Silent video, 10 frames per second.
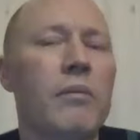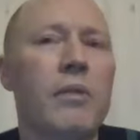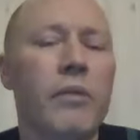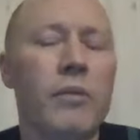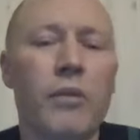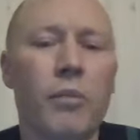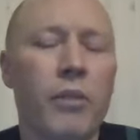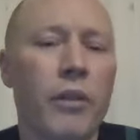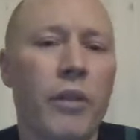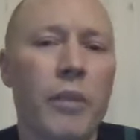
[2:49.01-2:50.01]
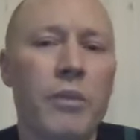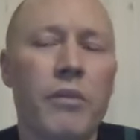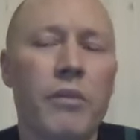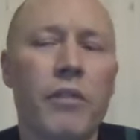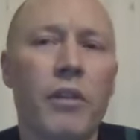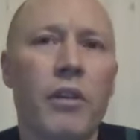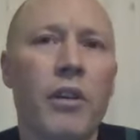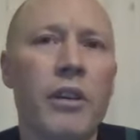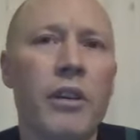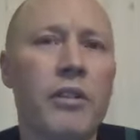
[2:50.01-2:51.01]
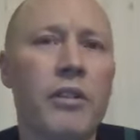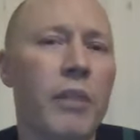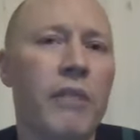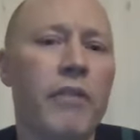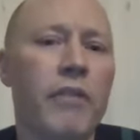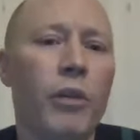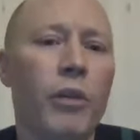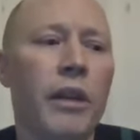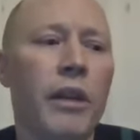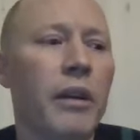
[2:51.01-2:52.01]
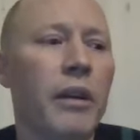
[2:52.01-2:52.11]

different sort of programs for the guys that have been following,